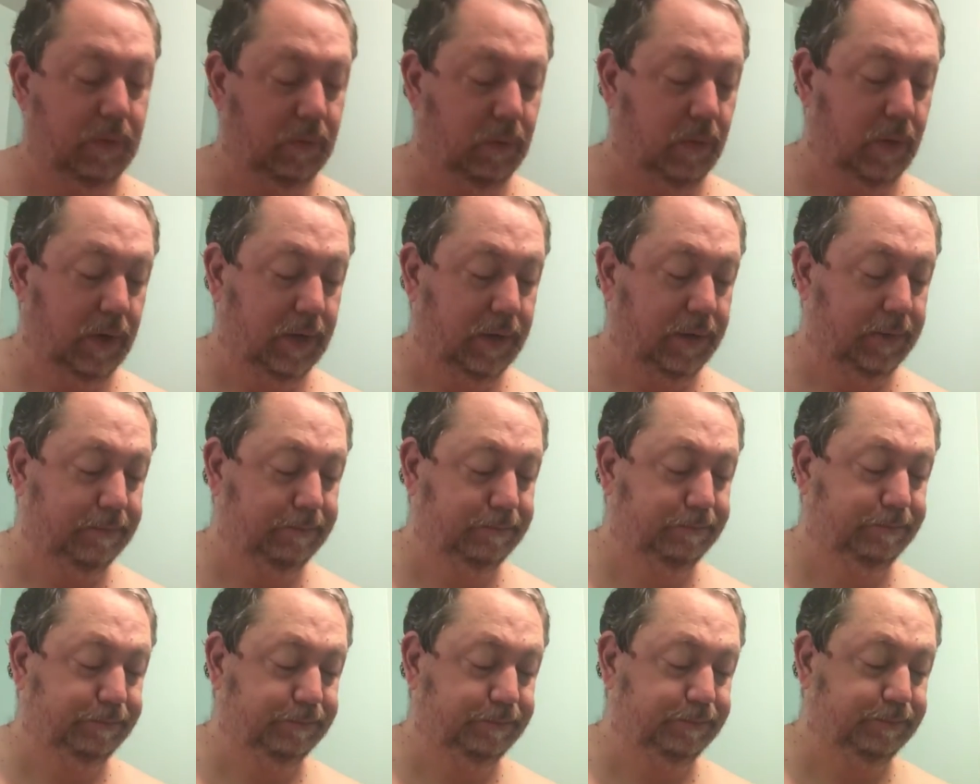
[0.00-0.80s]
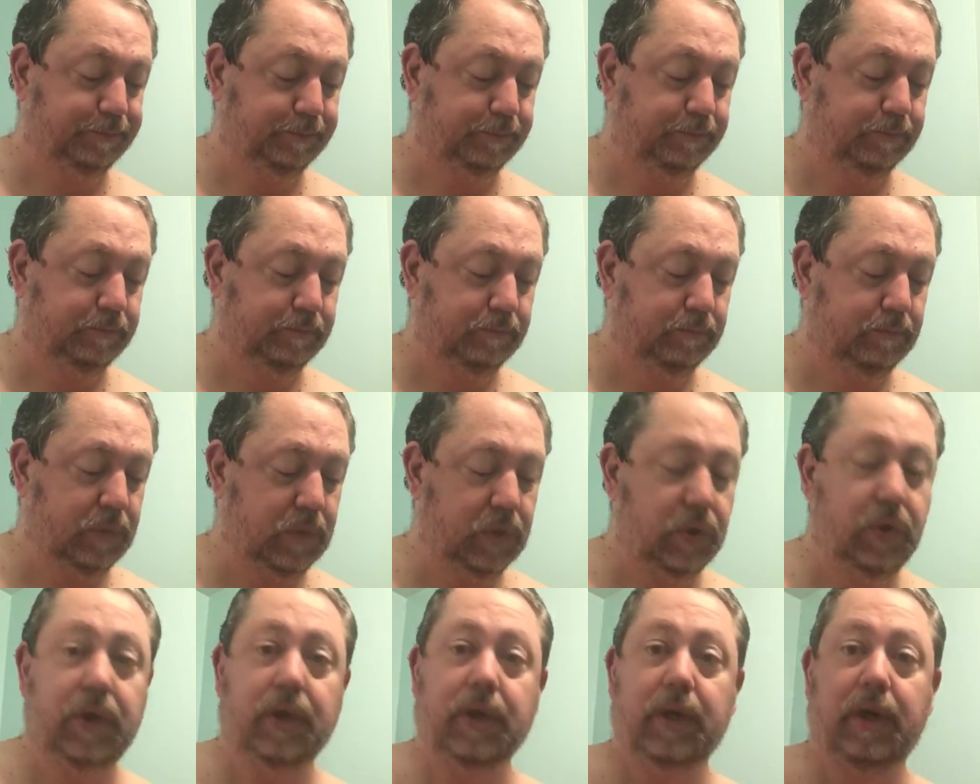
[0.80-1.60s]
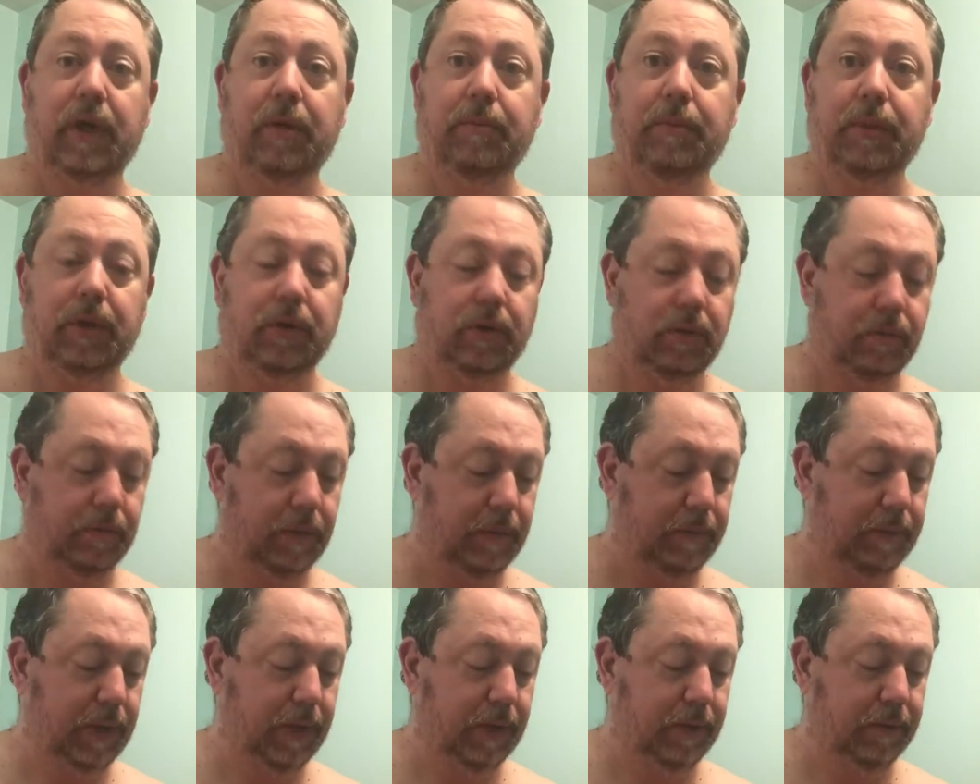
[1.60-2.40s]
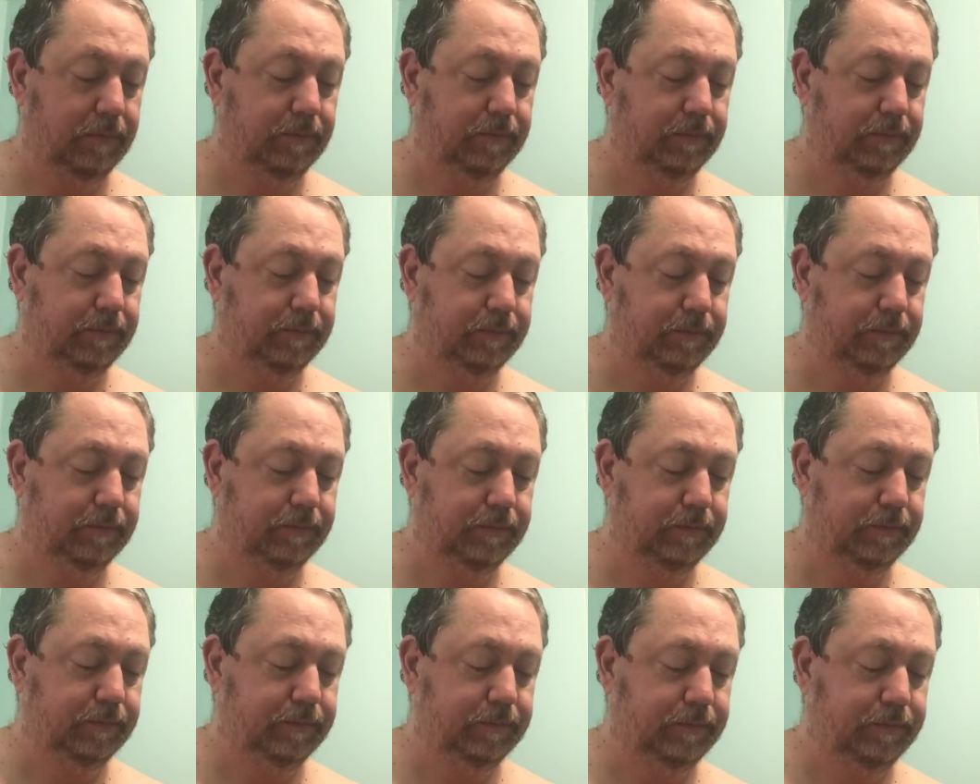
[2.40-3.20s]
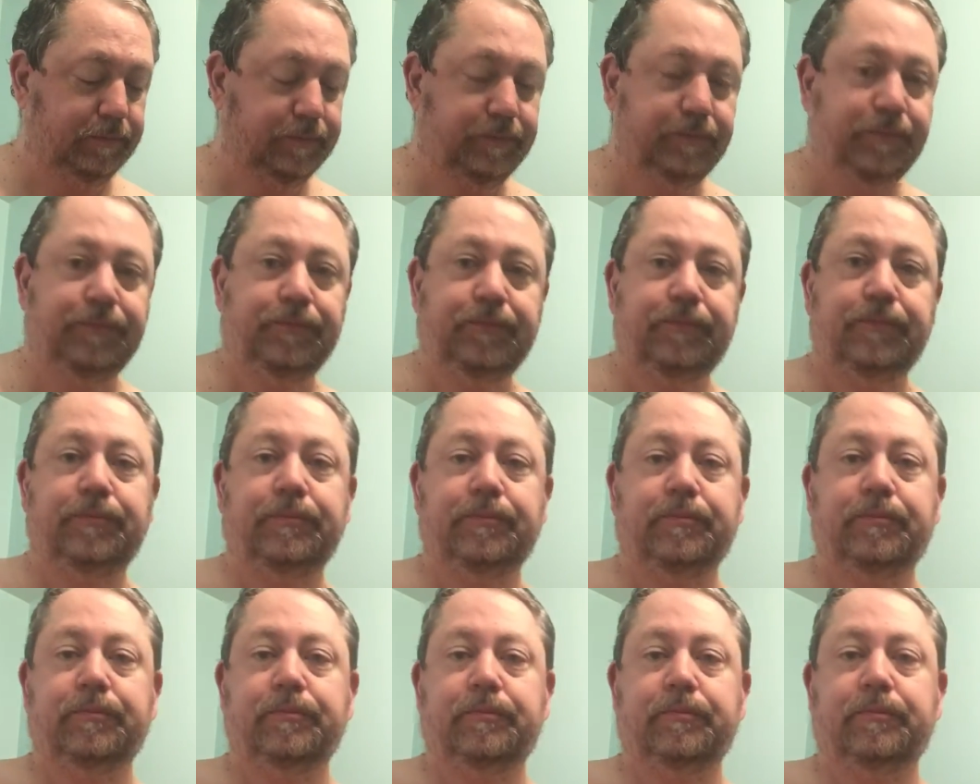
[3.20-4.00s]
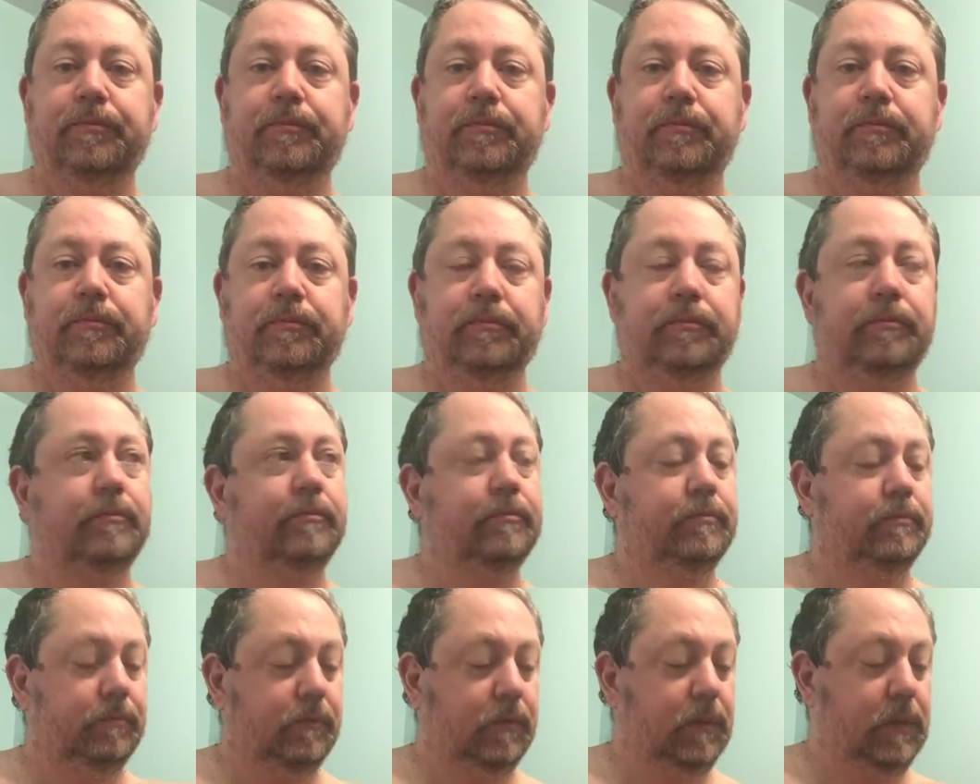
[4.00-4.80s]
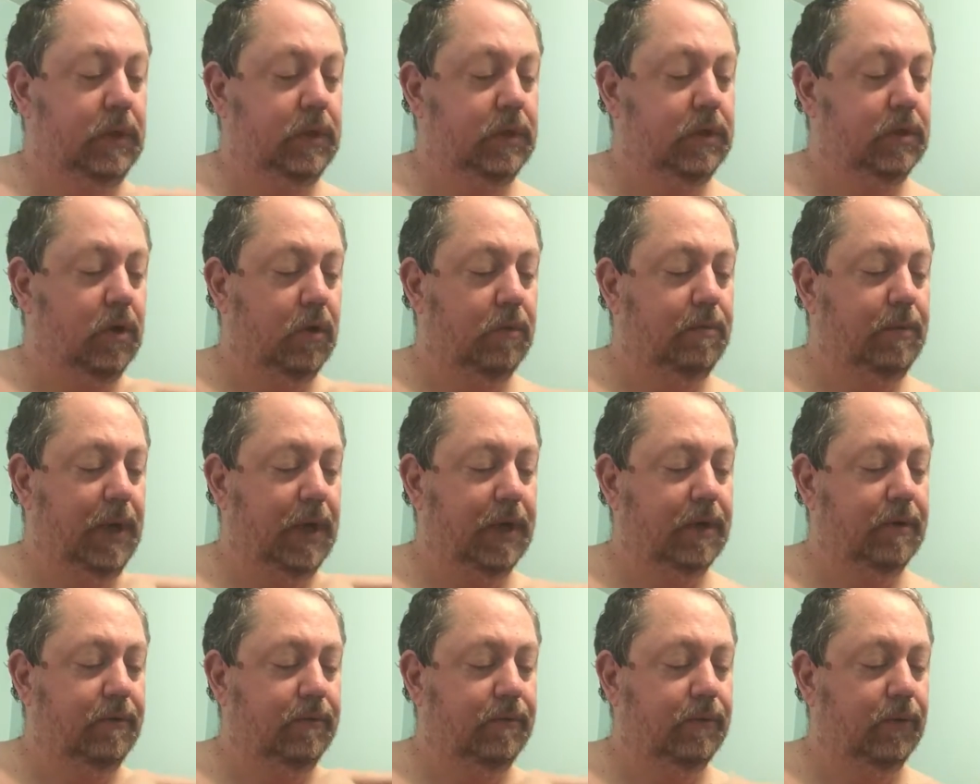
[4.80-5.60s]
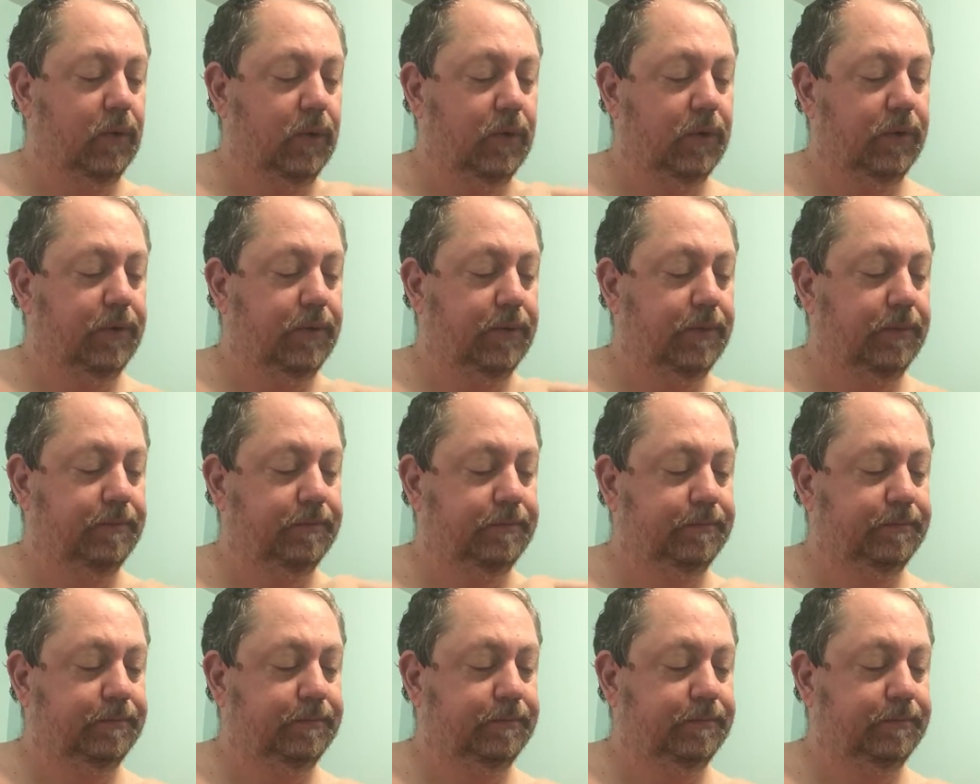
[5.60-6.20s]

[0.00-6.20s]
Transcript: my water so you can hear me a little bit better. And just go back and forth.